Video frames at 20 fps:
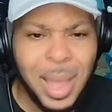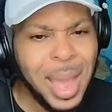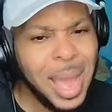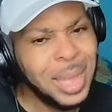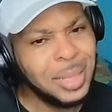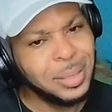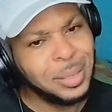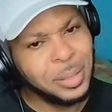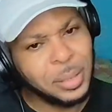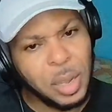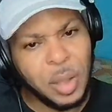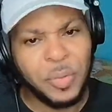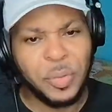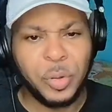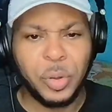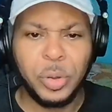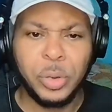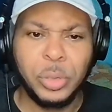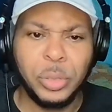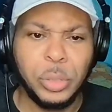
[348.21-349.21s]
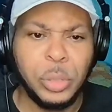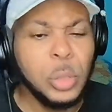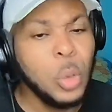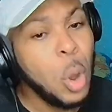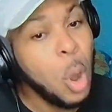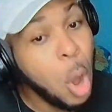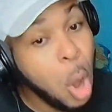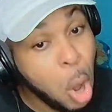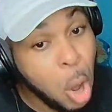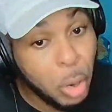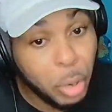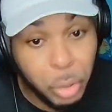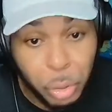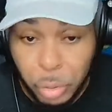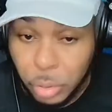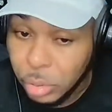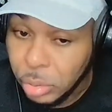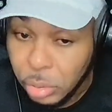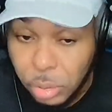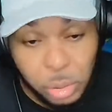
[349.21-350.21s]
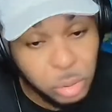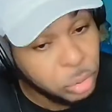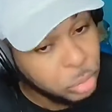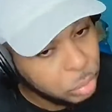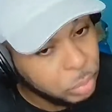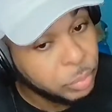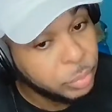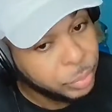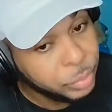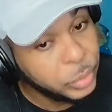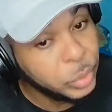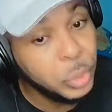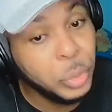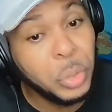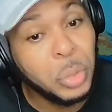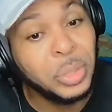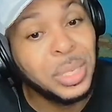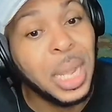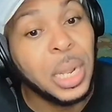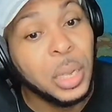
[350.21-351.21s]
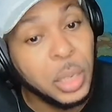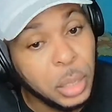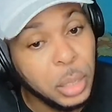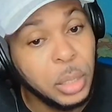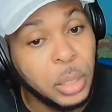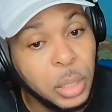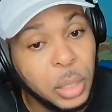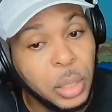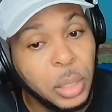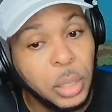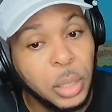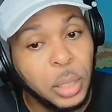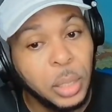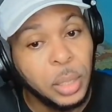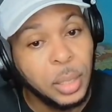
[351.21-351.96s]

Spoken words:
Hats off, girls. You girls are good.